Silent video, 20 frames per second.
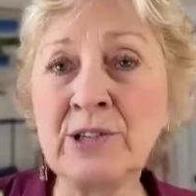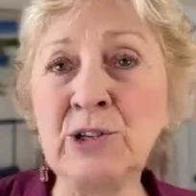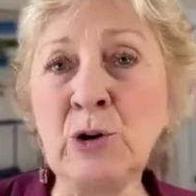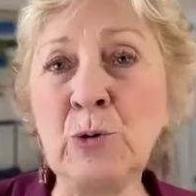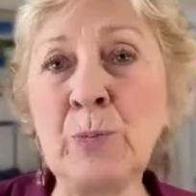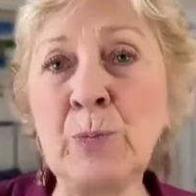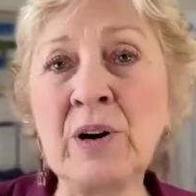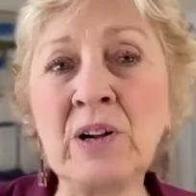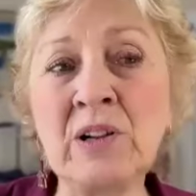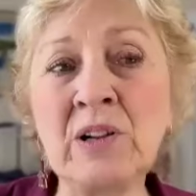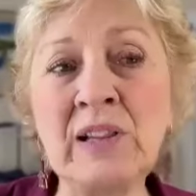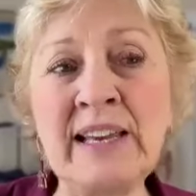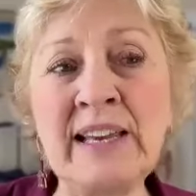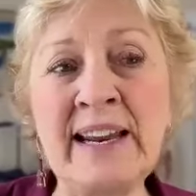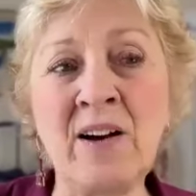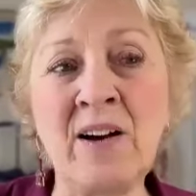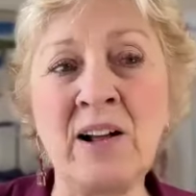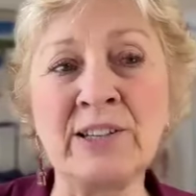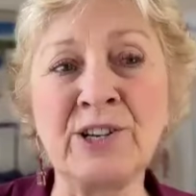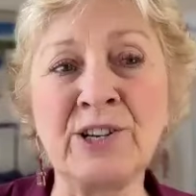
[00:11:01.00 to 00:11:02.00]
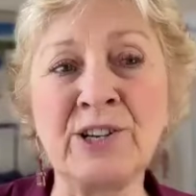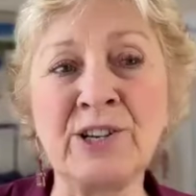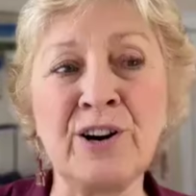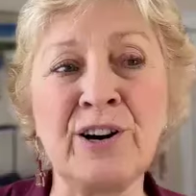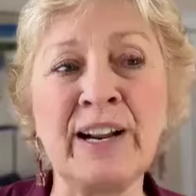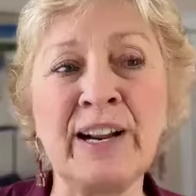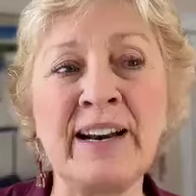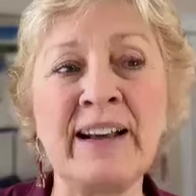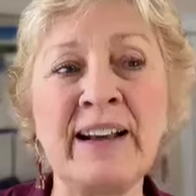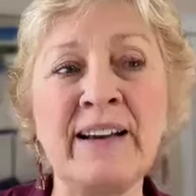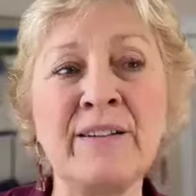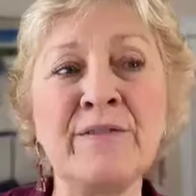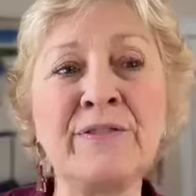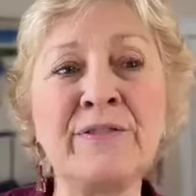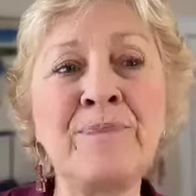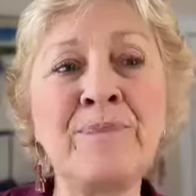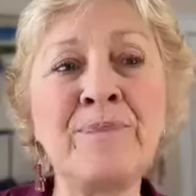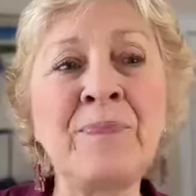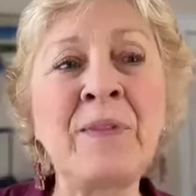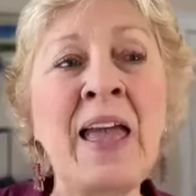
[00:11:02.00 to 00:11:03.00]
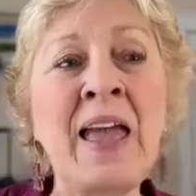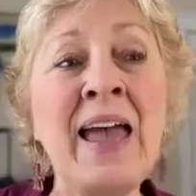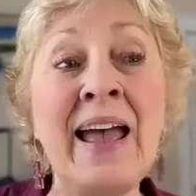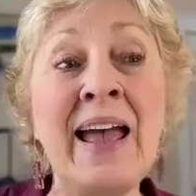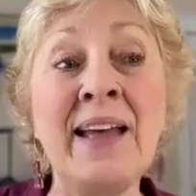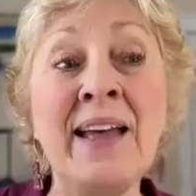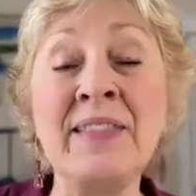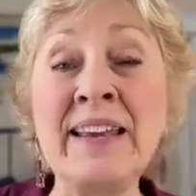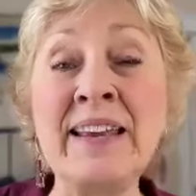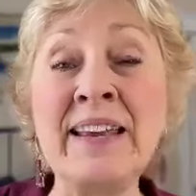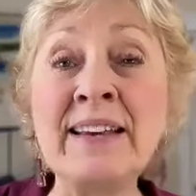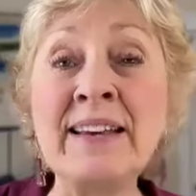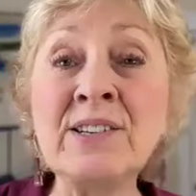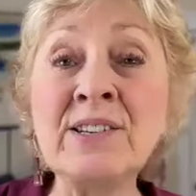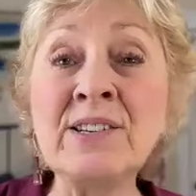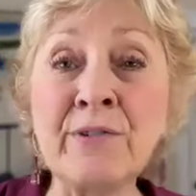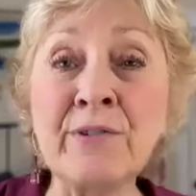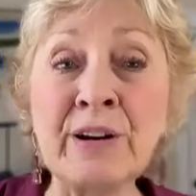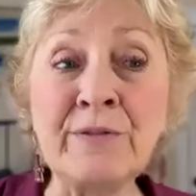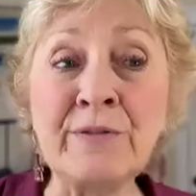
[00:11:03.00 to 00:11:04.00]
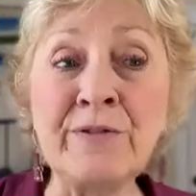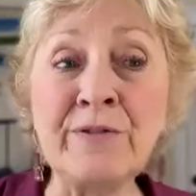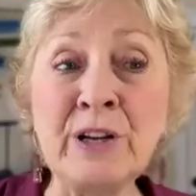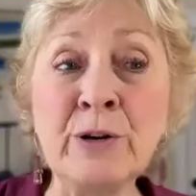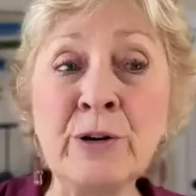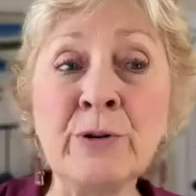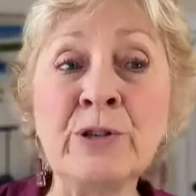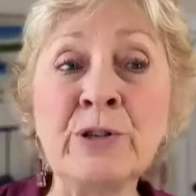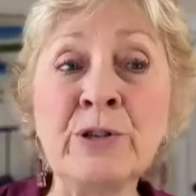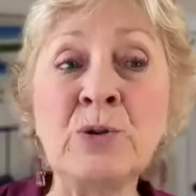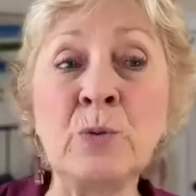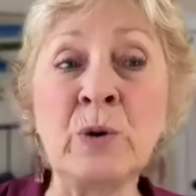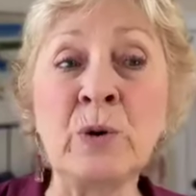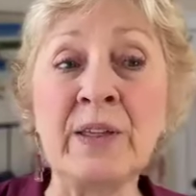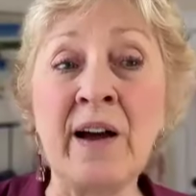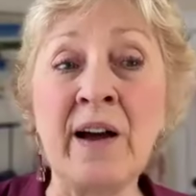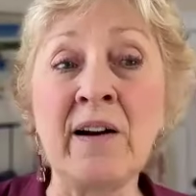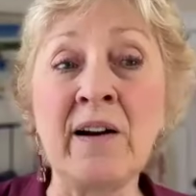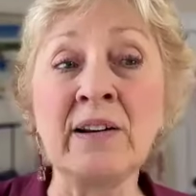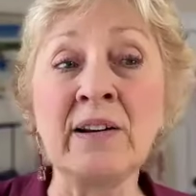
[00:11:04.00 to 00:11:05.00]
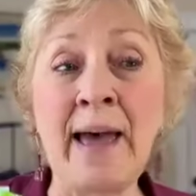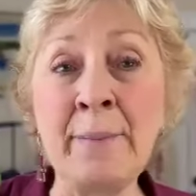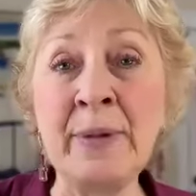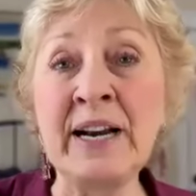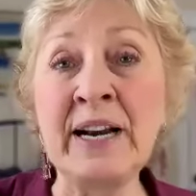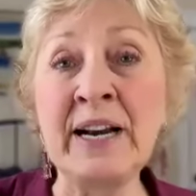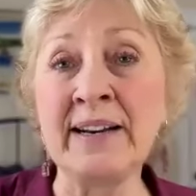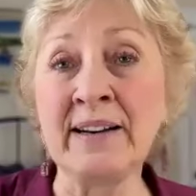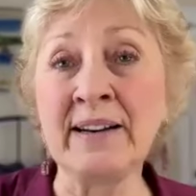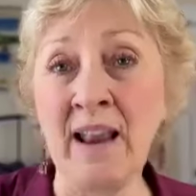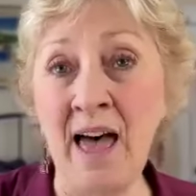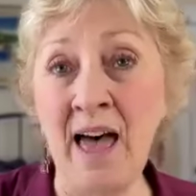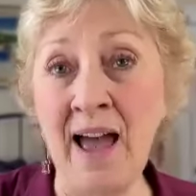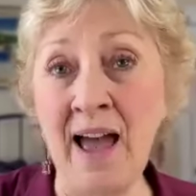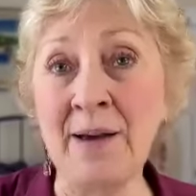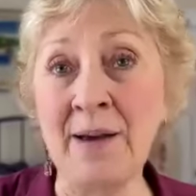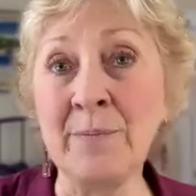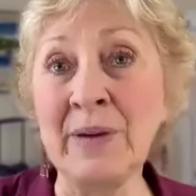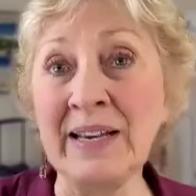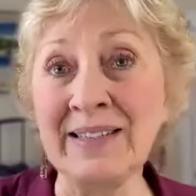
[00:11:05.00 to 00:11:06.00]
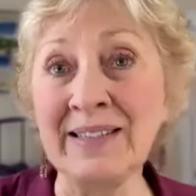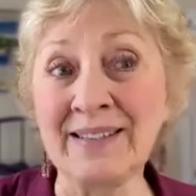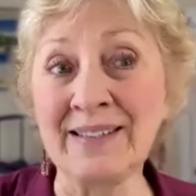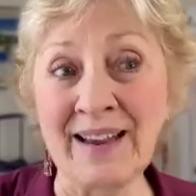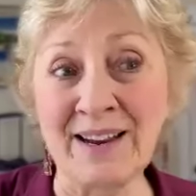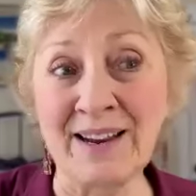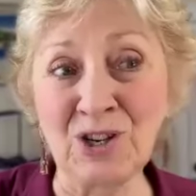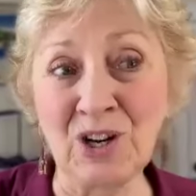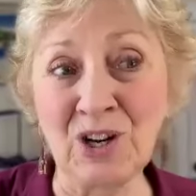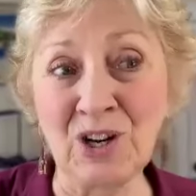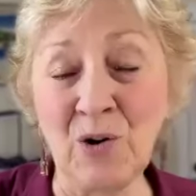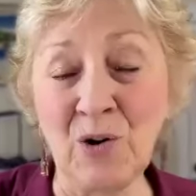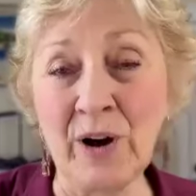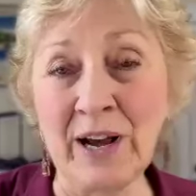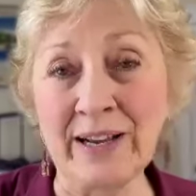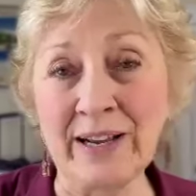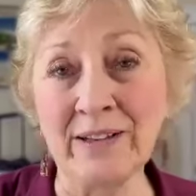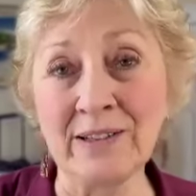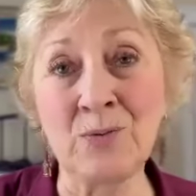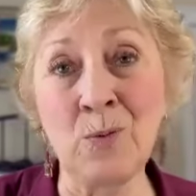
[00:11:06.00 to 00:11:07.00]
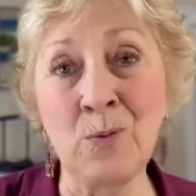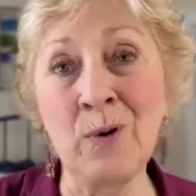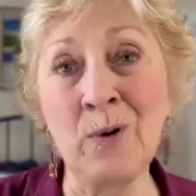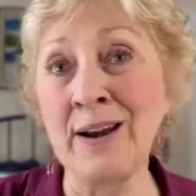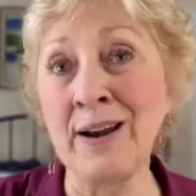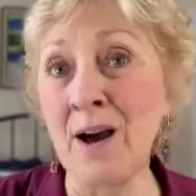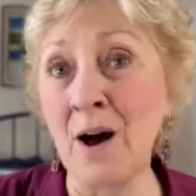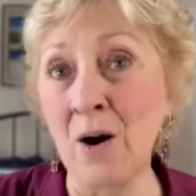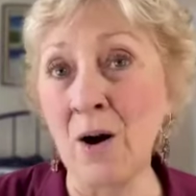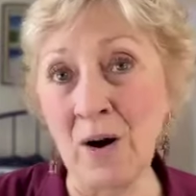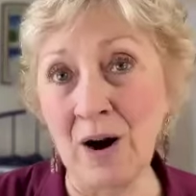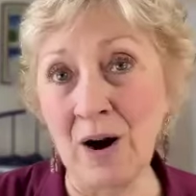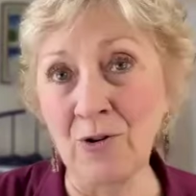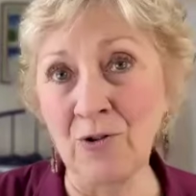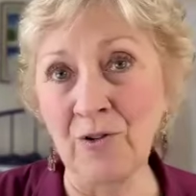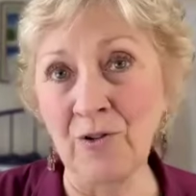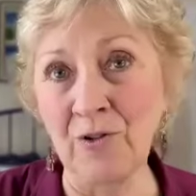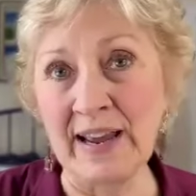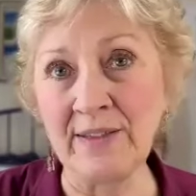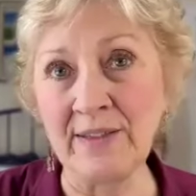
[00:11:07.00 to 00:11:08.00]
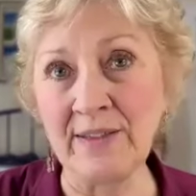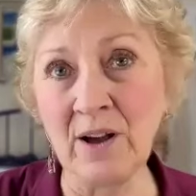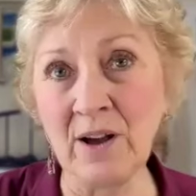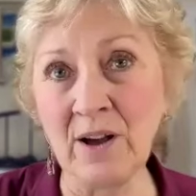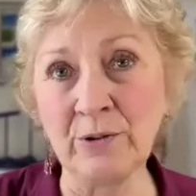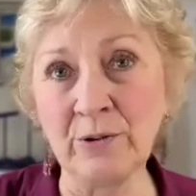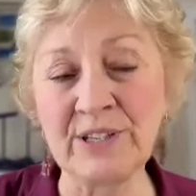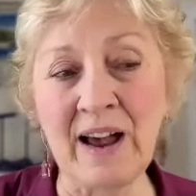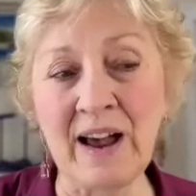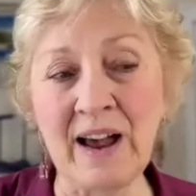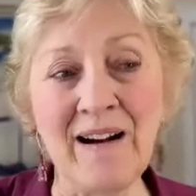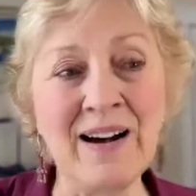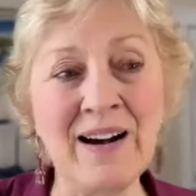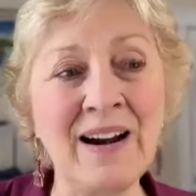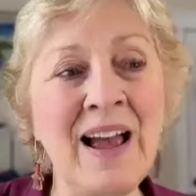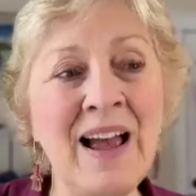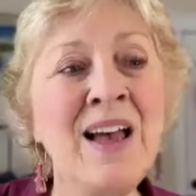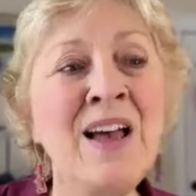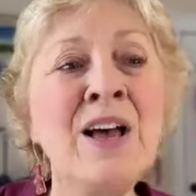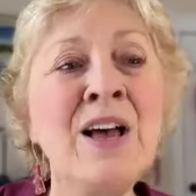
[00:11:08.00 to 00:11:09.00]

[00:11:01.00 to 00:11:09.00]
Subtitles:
super clean alternative, and these are infused with our lemon and lime essential oils. We know how great those are.